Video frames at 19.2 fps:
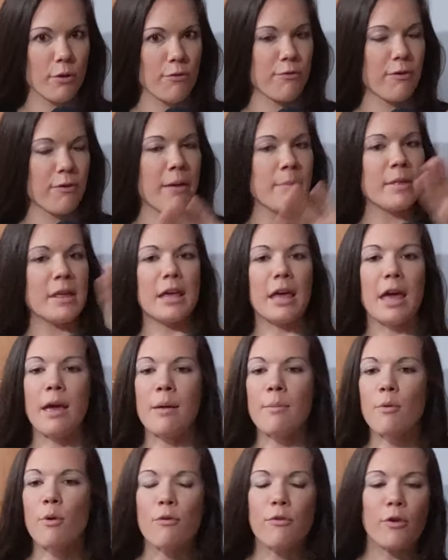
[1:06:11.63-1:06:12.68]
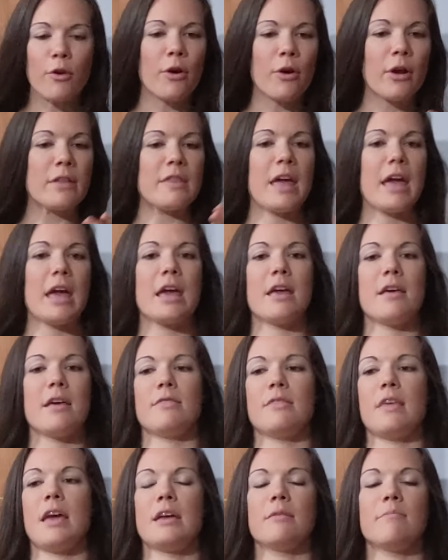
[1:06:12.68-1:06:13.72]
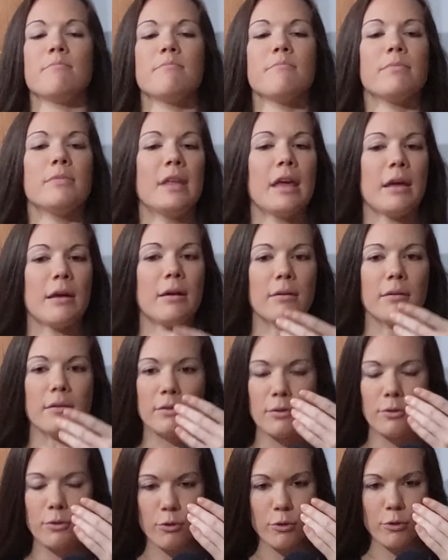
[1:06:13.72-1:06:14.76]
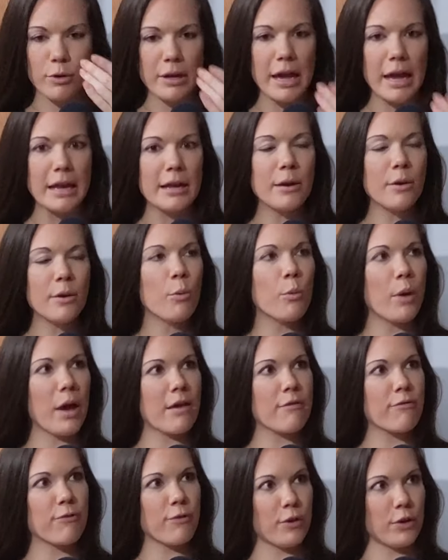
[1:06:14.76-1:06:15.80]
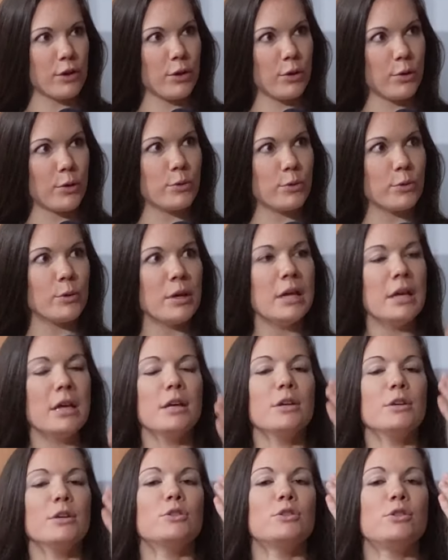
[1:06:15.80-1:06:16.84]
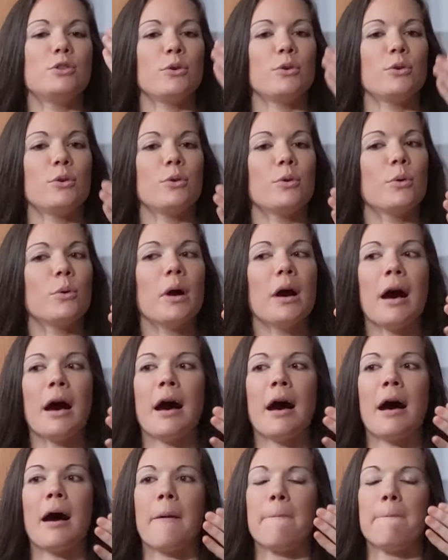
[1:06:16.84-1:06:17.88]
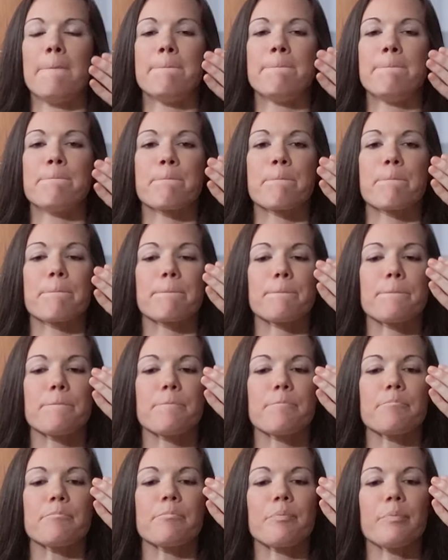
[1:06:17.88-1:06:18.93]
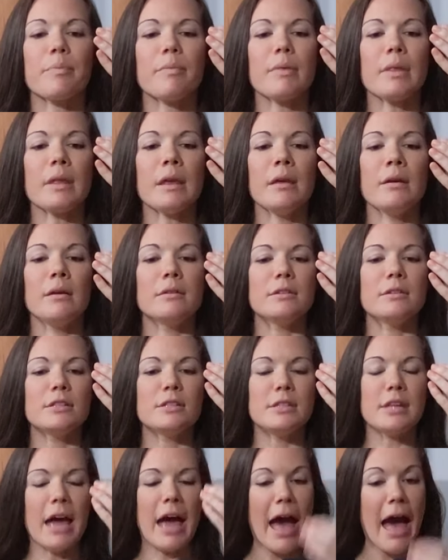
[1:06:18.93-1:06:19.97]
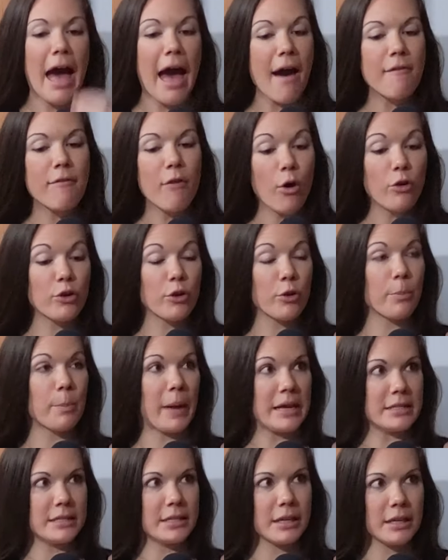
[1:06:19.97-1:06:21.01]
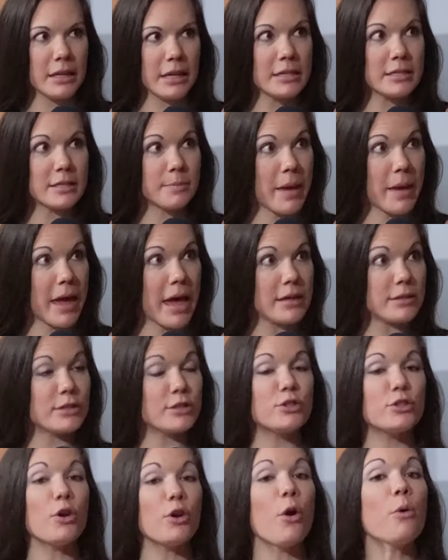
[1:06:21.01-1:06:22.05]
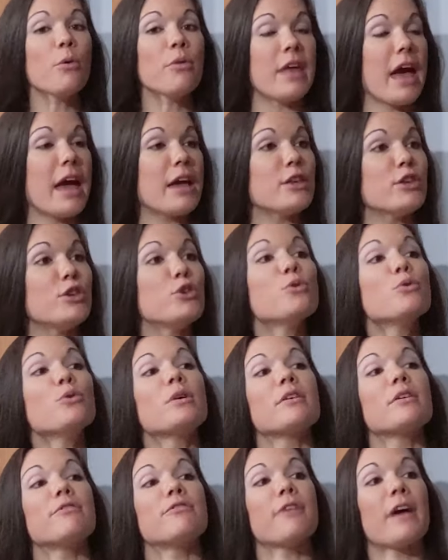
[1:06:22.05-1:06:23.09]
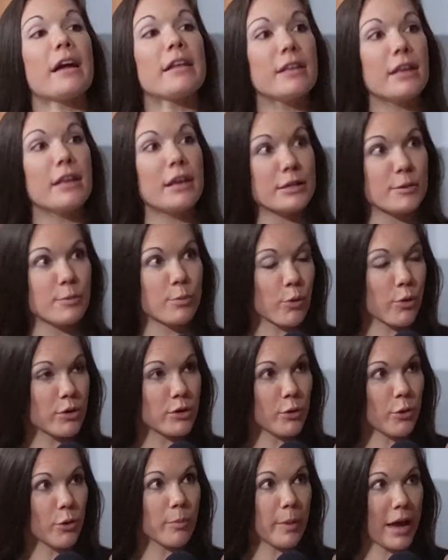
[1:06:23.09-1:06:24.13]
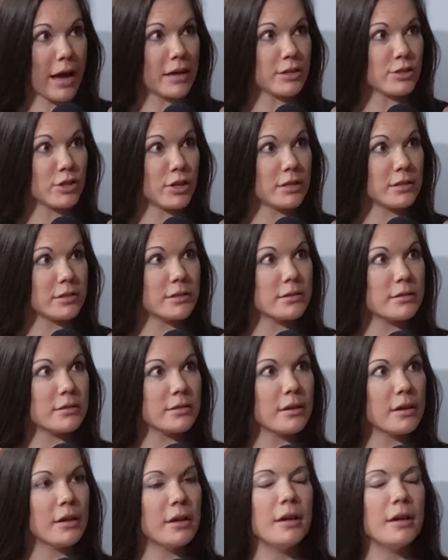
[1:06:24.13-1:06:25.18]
family came over and they created a way for you to have all your basic needs met so that you could finally explore your passions.